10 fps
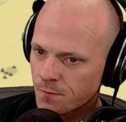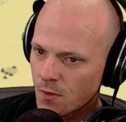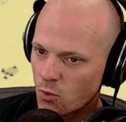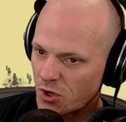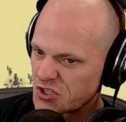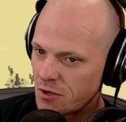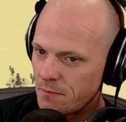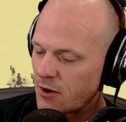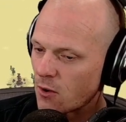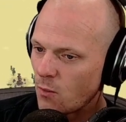we're just going to
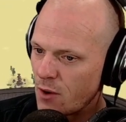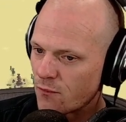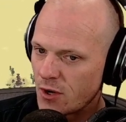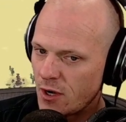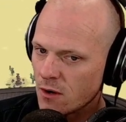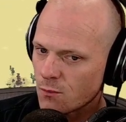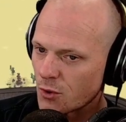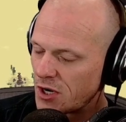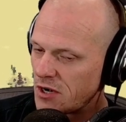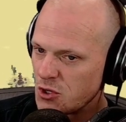make our way over here.
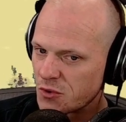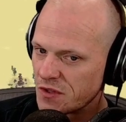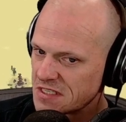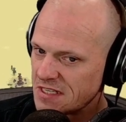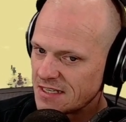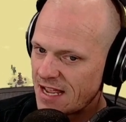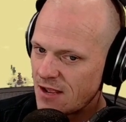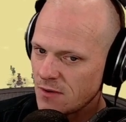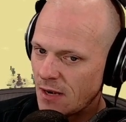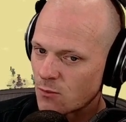We're going to nuke this thing
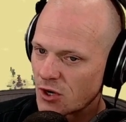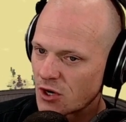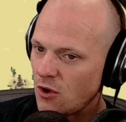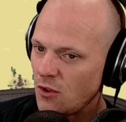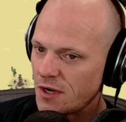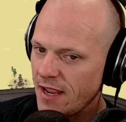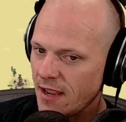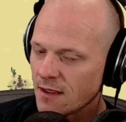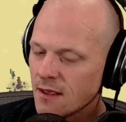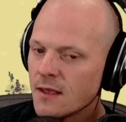down, and we're going to call it a day.
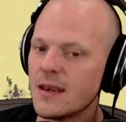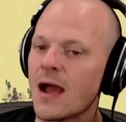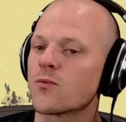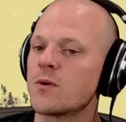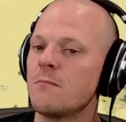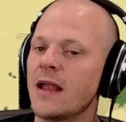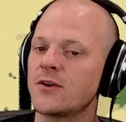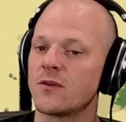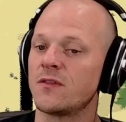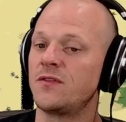Now,
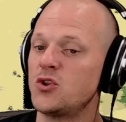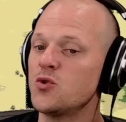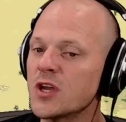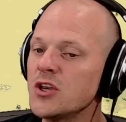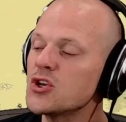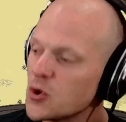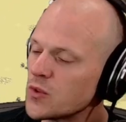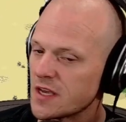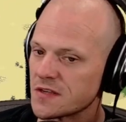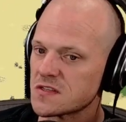reminder, you can do
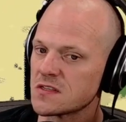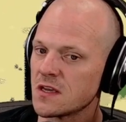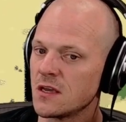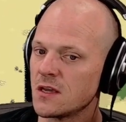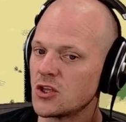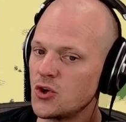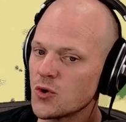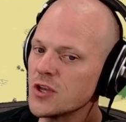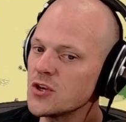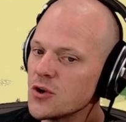this. You
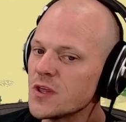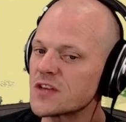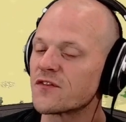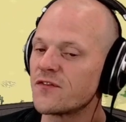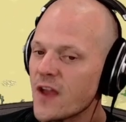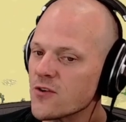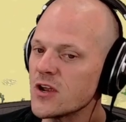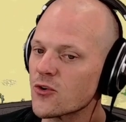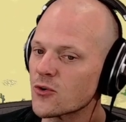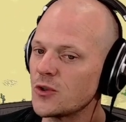can do this
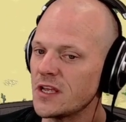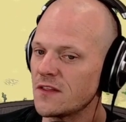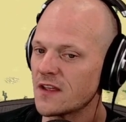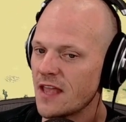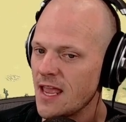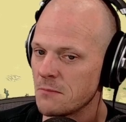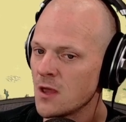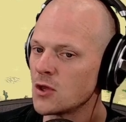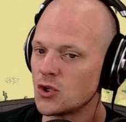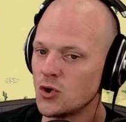very early in the game.
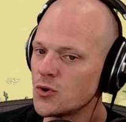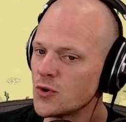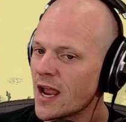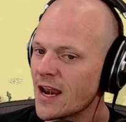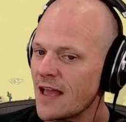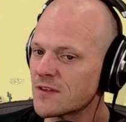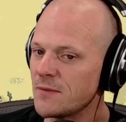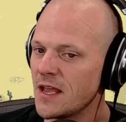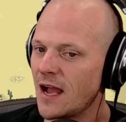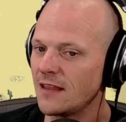You do not have to
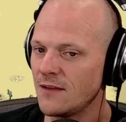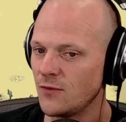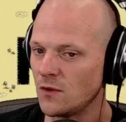be high level.